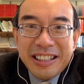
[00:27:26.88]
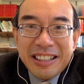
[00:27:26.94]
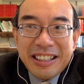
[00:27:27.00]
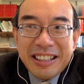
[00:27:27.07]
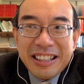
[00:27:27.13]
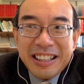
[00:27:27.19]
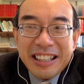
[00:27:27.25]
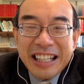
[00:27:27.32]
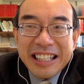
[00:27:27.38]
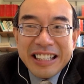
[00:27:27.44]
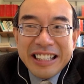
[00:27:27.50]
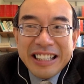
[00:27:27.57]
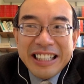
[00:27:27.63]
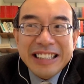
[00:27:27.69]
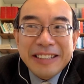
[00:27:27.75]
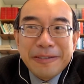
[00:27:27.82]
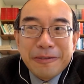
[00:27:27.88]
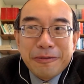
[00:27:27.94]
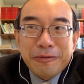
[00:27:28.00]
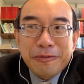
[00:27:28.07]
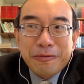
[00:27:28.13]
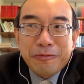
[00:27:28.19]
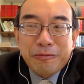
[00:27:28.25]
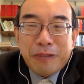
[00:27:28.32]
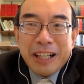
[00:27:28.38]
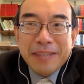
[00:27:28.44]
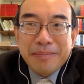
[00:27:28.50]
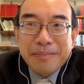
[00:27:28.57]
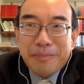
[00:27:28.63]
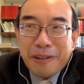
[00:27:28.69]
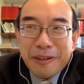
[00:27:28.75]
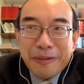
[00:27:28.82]
there are at least
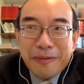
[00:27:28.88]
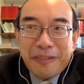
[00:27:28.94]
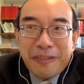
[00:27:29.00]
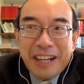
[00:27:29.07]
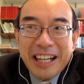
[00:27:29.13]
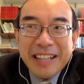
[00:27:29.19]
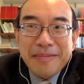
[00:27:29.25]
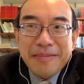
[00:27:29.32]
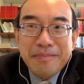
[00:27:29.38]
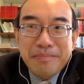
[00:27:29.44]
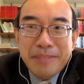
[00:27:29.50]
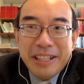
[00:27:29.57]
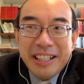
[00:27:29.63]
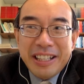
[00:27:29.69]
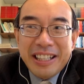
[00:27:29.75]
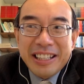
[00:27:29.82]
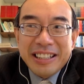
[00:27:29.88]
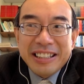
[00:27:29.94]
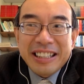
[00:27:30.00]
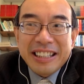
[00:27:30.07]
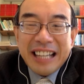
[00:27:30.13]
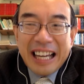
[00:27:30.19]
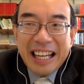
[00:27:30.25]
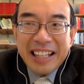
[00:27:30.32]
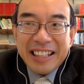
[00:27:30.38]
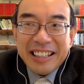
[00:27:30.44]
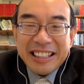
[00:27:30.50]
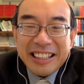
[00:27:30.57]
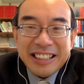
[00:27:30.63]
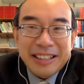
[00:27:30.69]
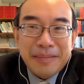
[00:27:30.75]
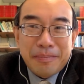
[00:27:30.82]
1.5 million
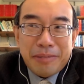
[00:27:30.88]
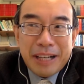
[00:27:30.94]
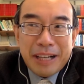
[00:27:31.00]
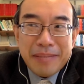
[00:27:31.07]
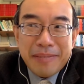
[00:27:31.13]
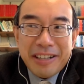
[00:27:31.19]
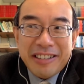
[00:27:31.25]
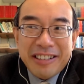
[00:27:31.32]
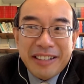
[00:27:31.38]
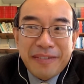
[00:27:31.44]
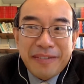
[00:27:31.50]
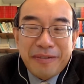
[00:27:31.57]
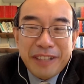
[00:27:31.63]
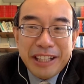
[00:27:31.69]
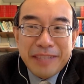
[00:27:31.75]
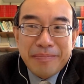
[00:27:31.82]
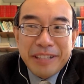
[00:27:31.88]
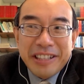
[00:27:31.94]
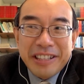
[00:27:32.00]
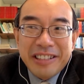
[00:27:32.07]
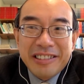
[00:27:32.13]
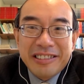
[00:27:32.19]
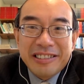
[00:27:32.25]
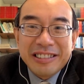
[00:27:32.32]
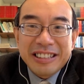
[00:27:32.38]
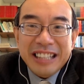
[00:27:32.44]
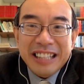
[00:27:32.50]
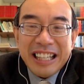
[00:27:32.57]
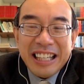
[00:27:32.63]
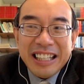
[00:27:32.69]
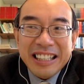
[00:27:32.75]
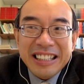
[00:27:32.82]
Catholics, primarily Filipinos
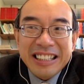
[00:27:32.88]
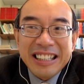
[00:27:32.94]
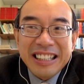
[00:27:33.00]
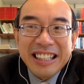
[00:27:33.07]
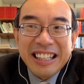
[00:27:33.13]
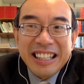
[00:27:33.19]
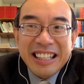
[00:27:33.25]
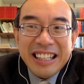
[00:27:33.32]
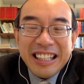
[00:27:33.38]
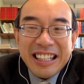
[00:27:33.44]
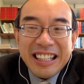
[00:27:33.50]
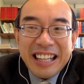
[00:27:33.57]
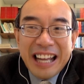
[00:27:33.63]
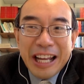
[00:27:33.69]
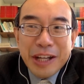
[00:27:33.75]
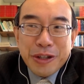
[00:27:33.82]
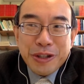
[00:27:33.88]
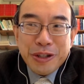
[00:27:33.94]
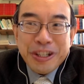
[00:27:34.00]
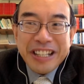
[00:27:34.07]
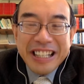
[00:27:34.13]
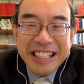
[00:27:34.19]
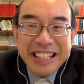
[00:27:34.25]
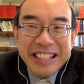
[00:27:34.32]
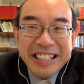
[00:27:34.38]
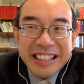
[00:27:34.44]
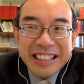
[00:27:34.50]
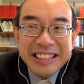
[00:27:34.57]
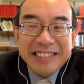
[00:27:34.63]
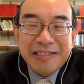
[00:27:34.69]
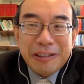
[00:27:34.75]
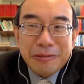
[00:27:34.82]
and Asian
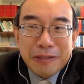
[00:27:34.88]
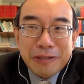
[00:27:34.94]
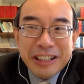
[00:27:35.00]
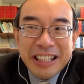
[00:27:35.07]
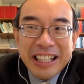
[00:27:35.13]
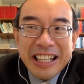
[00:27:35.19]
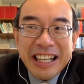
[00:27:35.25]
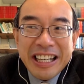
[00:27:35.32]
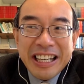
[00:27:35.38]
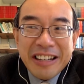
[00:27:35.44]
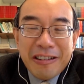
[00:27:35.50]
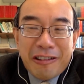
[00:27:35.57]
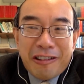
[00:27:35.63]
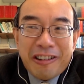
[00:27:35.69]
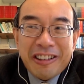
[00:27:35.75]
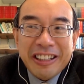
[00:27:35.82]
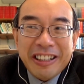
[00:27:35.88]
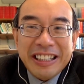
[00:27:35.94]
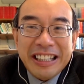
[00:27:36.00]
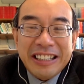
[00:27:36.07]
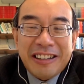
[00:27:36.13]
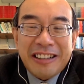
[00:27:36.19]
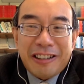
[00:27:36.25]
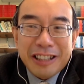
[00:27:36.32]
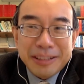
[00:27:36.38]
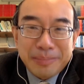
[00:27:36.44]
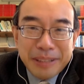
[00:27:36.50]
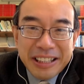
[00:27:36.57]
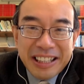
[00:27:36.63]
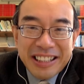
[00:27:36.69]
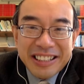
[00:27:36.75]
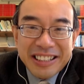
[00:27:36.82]
Indians, who are working in the oil and
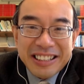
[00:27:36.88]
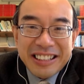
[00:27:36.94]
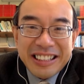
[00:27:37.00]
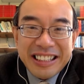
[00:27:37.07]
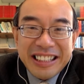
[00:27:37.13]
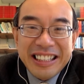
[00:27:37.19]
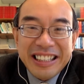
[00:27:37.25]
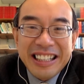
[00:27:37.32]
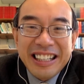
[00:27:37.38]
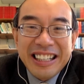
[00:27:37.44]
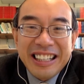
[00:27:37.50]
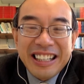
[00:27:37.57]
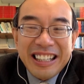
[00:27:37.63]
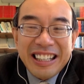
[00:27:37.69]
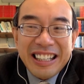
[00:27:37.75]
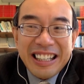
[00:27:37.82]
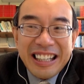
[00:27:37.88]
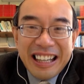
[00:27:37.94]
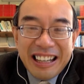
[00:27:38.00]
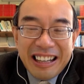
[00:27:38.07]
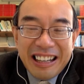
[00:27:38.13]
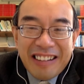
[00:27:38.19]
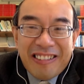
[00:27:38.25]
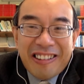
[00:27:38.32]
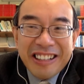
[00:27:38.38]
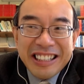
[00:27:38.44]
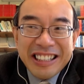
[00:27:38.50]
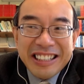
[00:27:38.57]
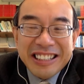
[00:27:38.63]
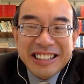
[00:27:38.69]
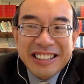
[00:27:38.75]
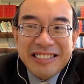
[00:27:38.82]
hospitality, oil
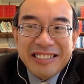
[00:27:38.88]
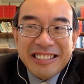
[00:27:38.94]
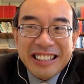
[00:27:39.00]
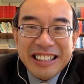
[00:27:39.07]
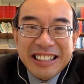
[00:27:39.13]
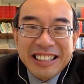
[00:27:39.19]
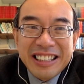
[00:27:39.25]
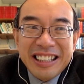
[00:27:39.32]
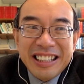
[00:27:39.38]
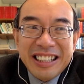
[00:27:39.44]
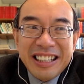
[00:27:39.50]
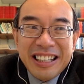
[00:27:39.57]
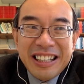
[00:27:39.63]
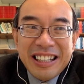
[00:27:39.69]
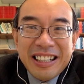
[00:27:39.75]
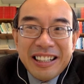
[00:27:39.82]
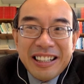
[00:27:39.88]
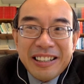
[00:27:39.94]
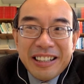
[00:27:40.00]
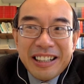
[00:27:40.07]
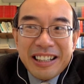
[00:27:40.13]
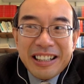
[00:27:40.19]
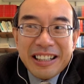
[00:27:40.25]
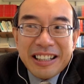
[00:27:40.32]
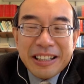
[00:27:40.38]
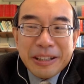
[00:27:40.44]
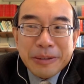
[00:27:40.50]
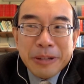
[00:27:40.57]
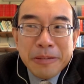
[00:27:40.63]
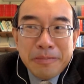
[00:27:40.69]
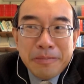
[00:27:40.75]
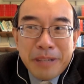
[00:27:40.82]
industries.
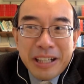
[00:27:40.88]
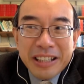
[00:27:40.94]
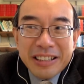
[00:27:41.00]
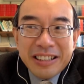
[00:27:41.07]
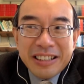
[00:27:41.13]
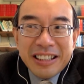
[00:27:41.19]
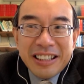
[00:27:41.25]
But,